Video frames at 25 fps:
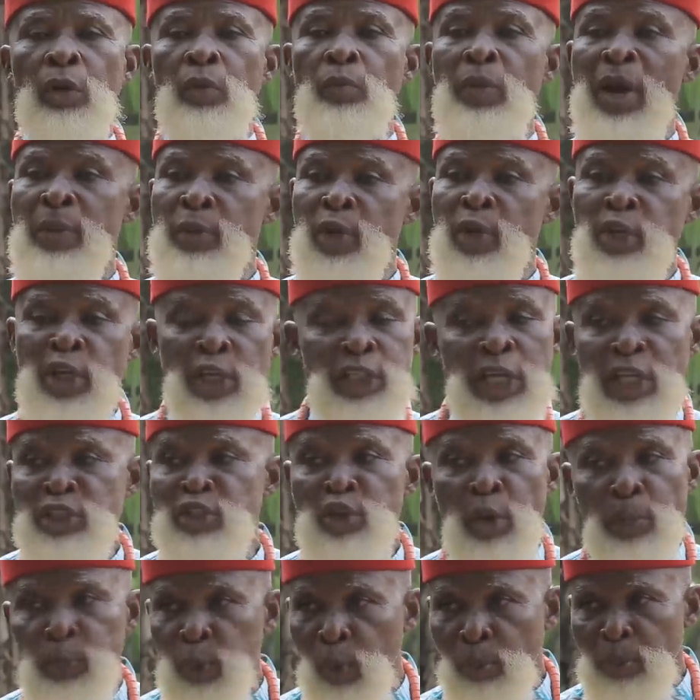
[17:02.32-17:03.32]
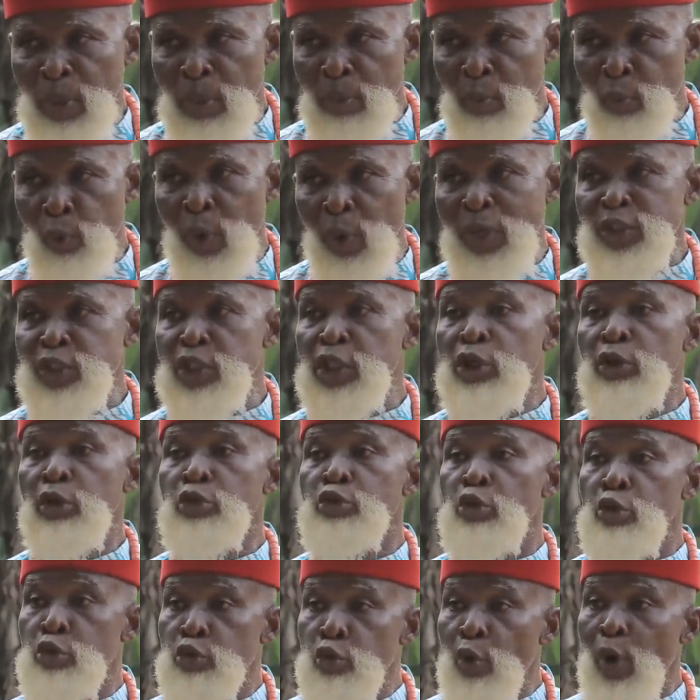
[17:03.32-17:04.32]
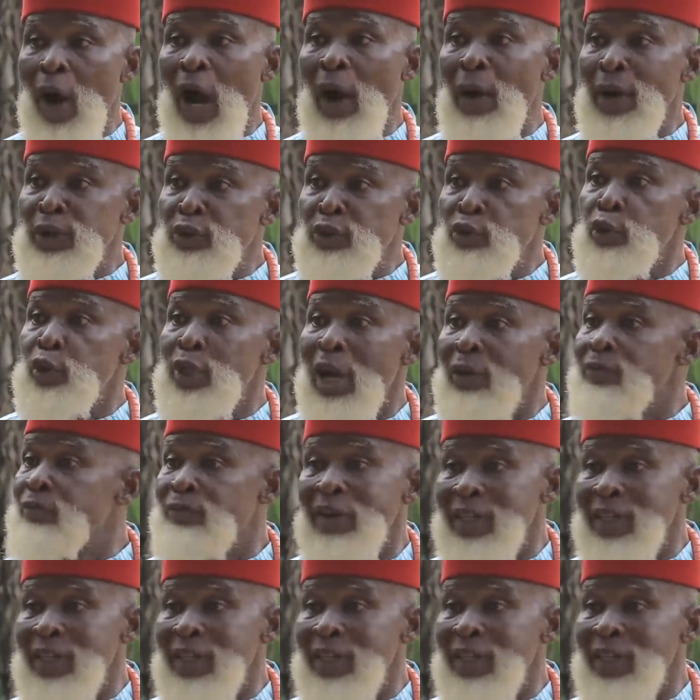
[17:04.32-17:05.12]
My brother, there's no problem. We're still going to do our New Yam